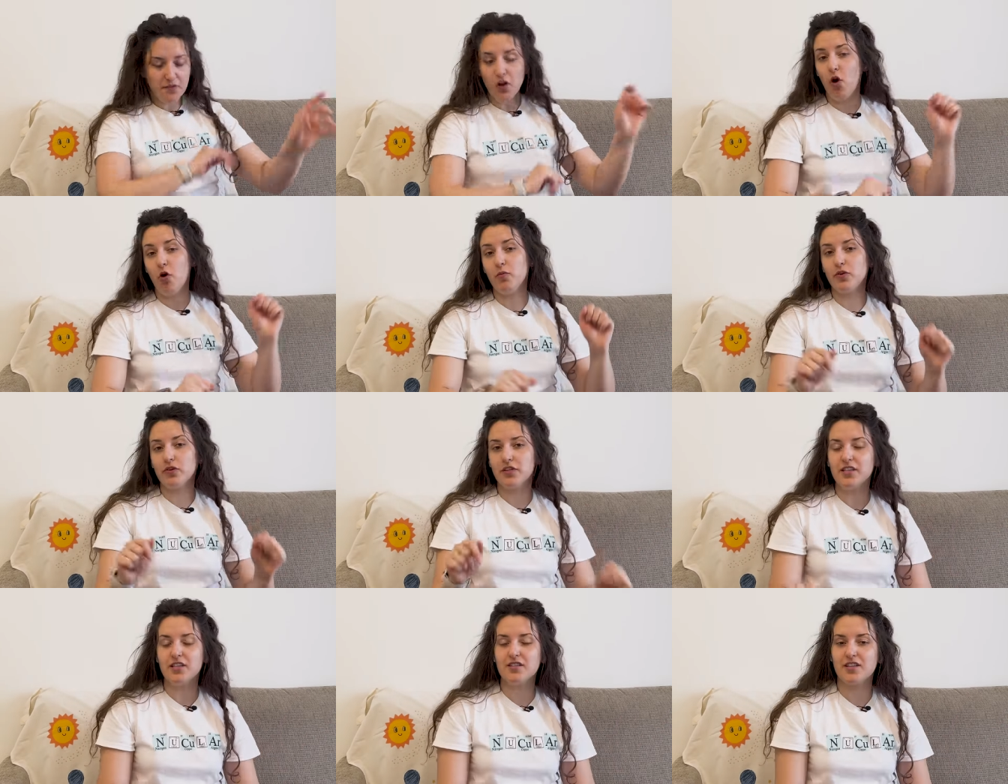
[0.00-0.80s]
Homer
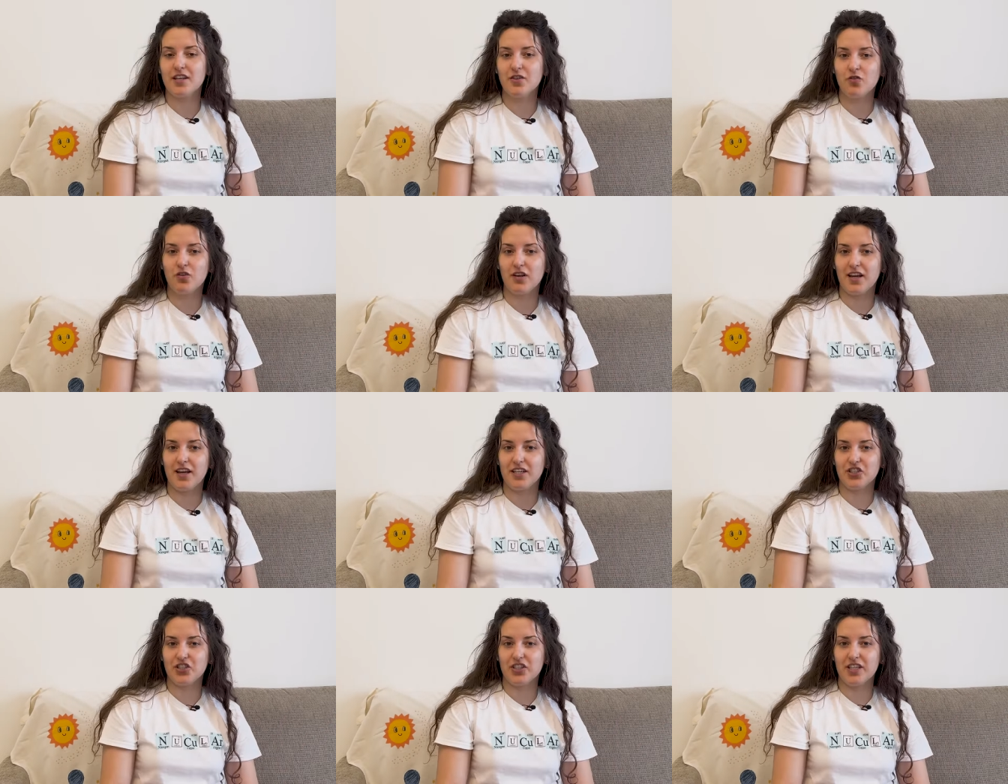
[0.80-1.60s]
is the nuclear
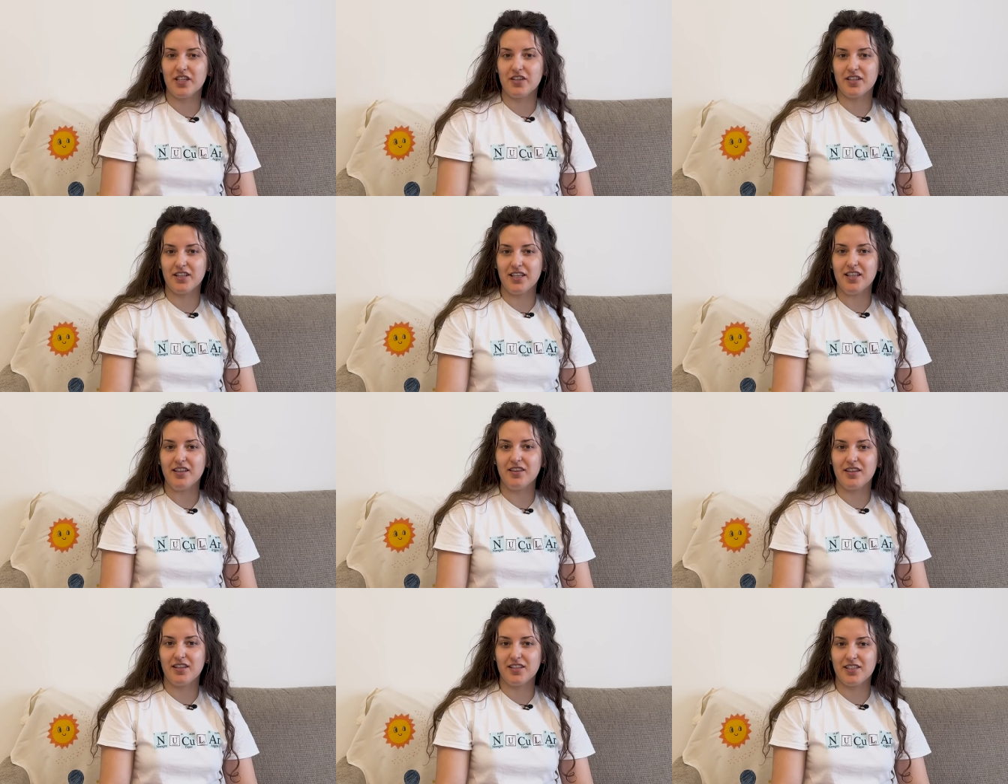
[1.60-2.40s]
engineer
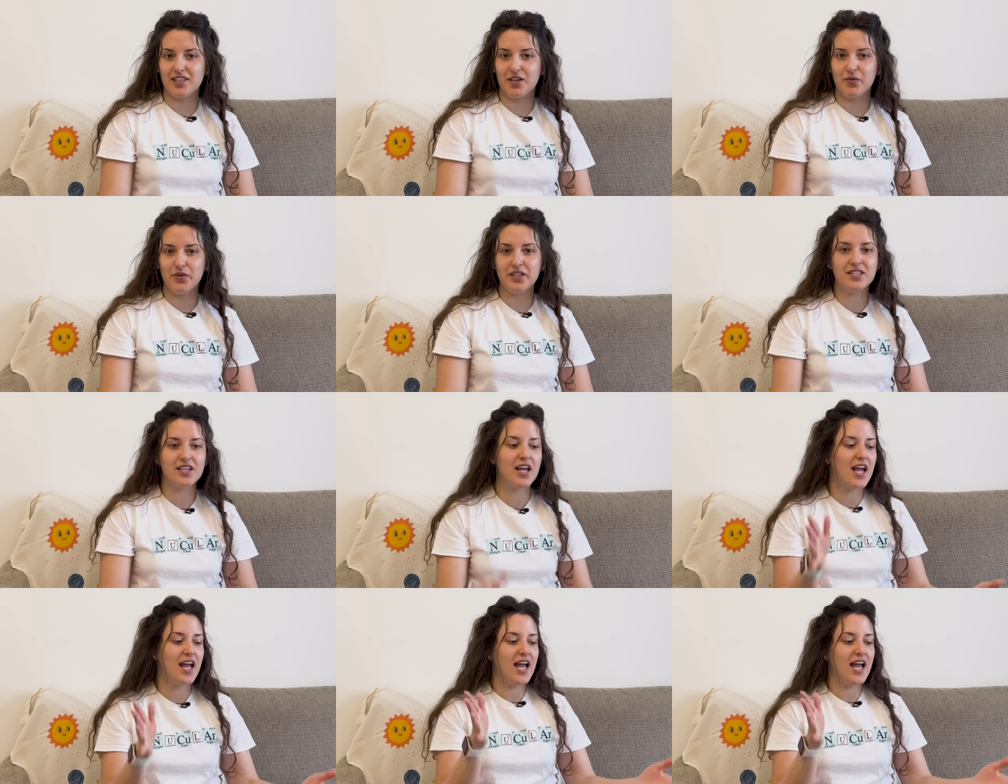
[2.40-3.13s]
in the series.